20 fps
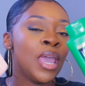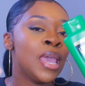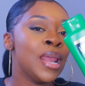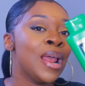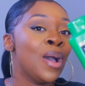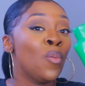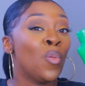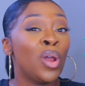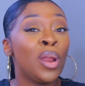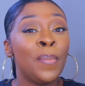and
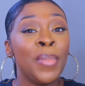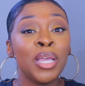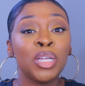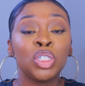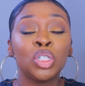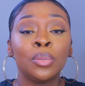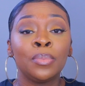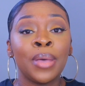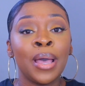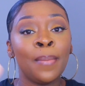I want to make
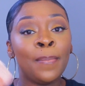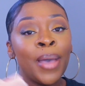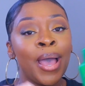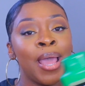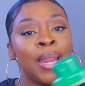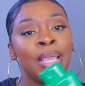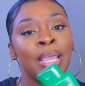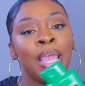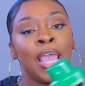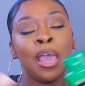sure my
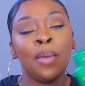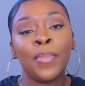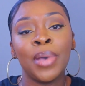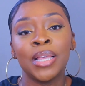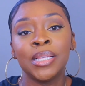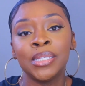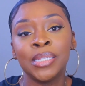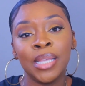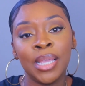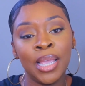body and
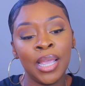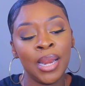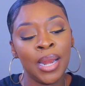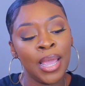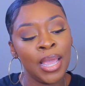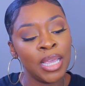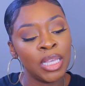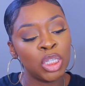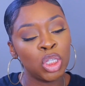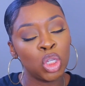my skin
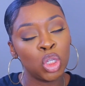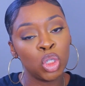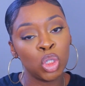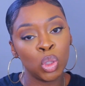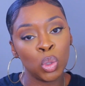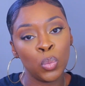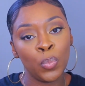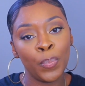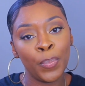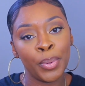is
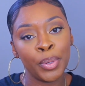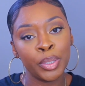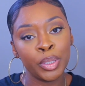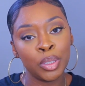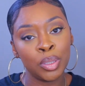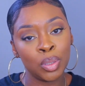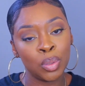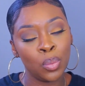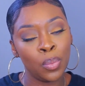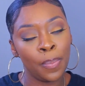super,
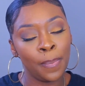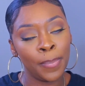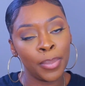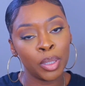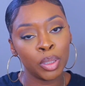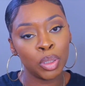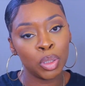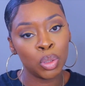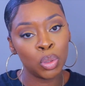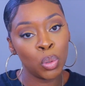
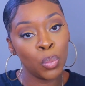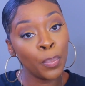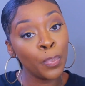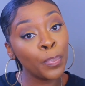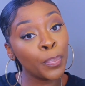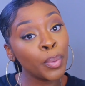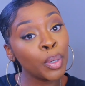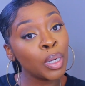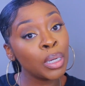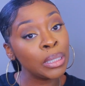super,
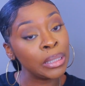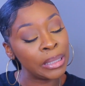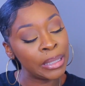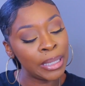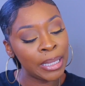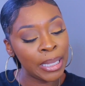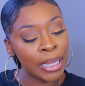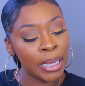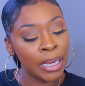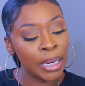super
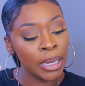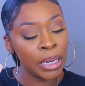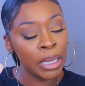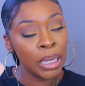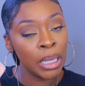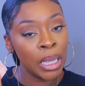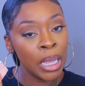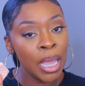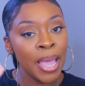clean.